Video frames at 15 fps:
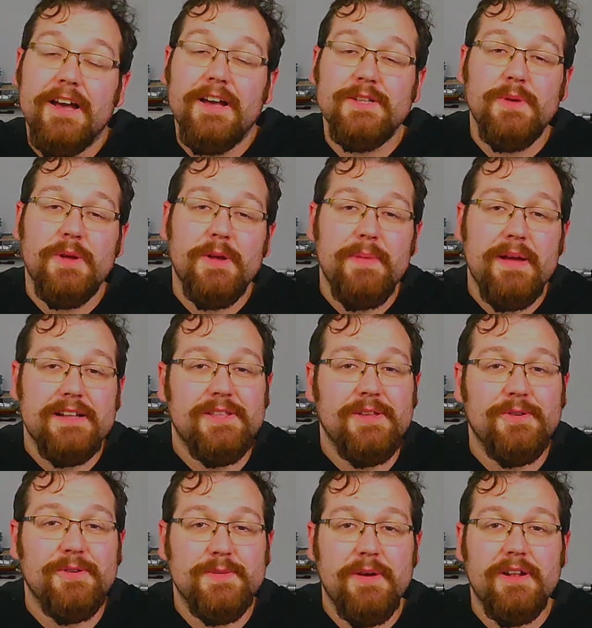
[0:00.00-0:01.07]
welcome back to the
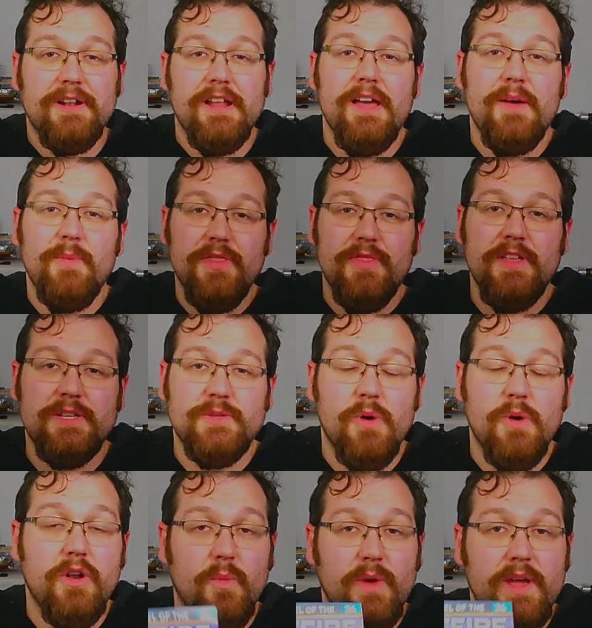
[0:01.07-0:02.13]
Yorkshire Modeller. With this
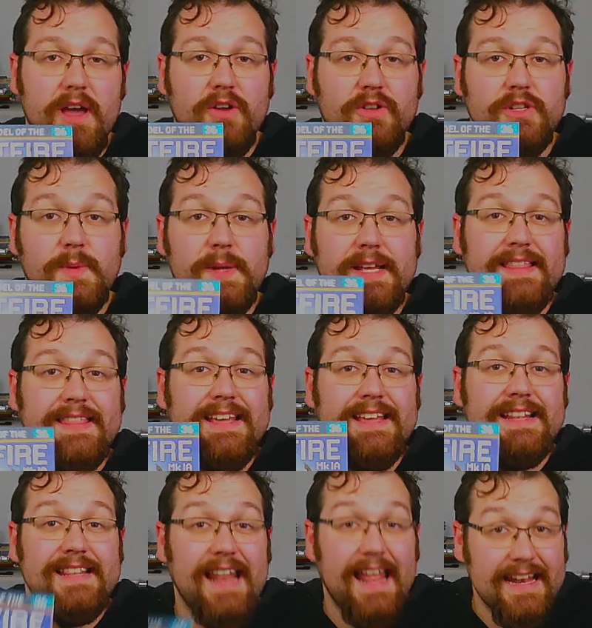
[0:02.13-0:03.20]
one we are doing
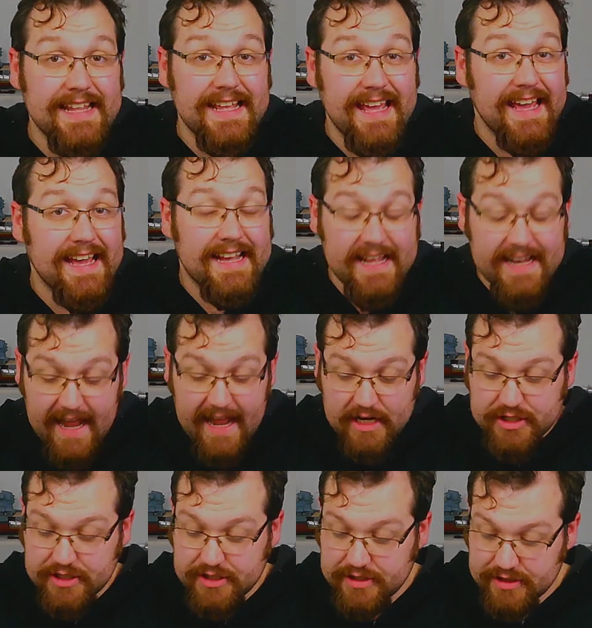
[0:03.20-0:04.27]
the landing gear
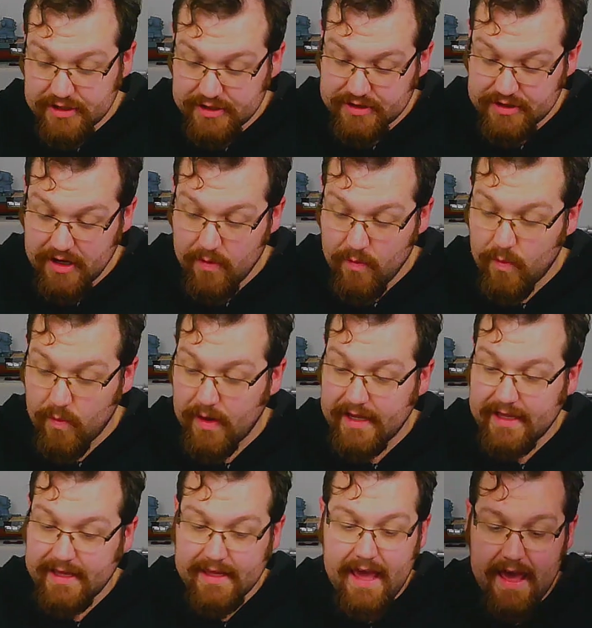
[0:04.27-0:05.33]
connections, so we
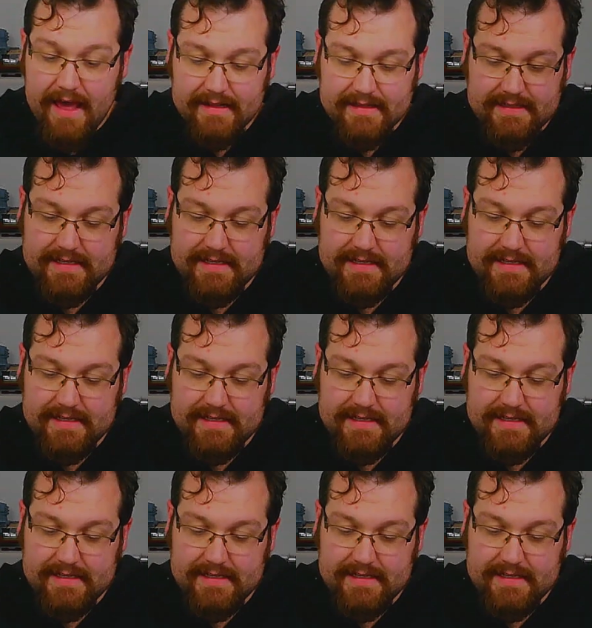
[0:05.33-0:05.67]
get...